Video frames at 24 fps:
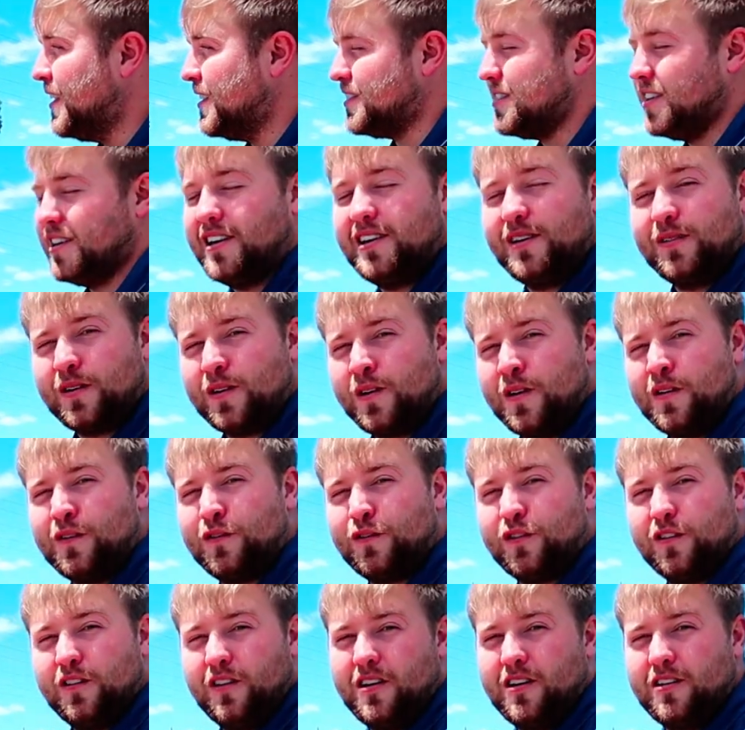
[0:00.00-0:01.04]
Today we're going
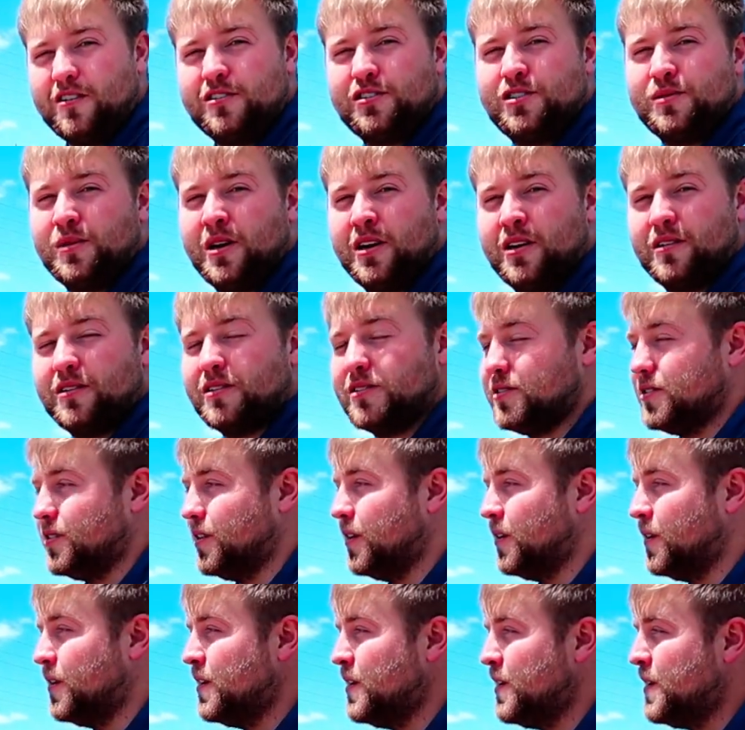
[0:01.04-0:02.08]
for largemouth.
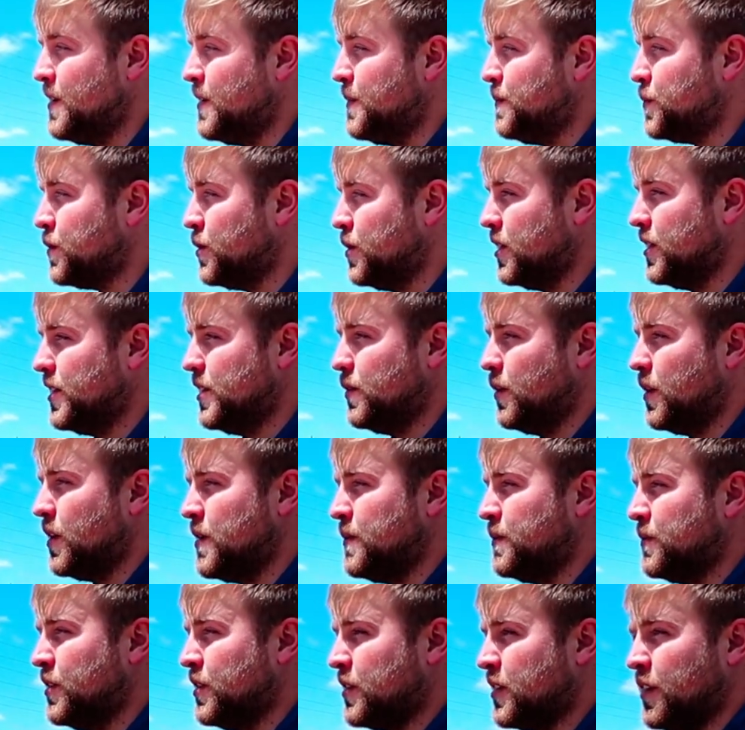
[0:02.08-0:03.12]
So really what
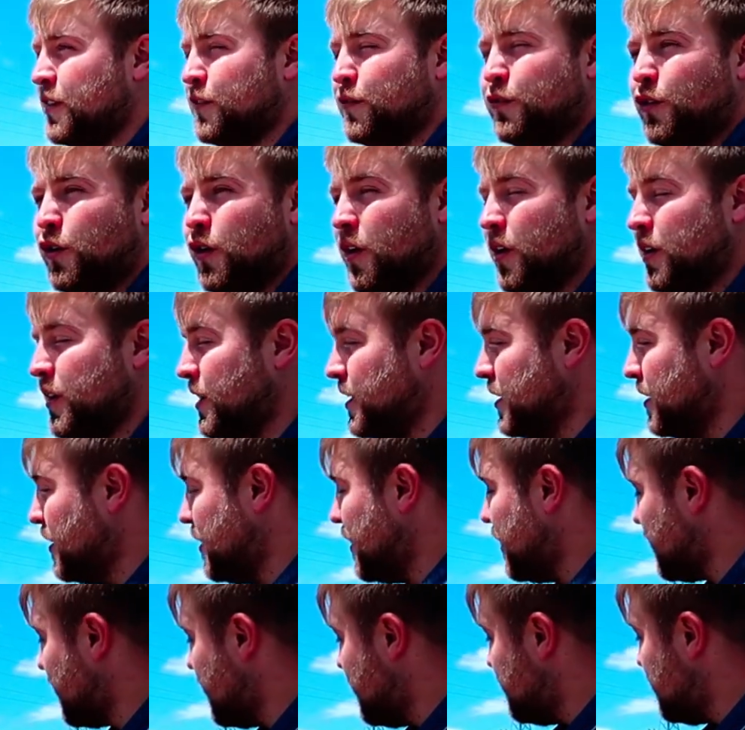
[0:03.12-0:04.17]
I'm looking for here,
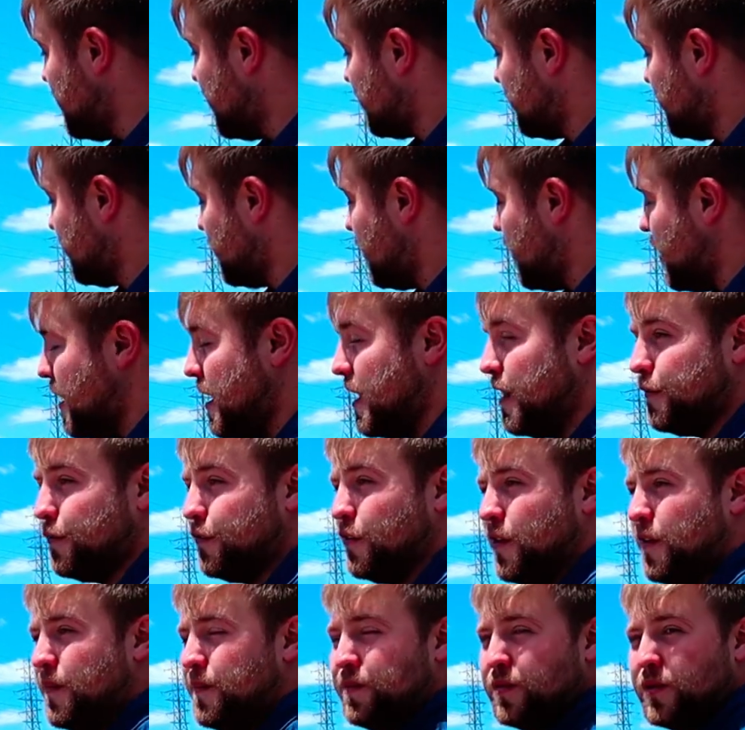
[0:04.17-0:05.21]
I got my graph.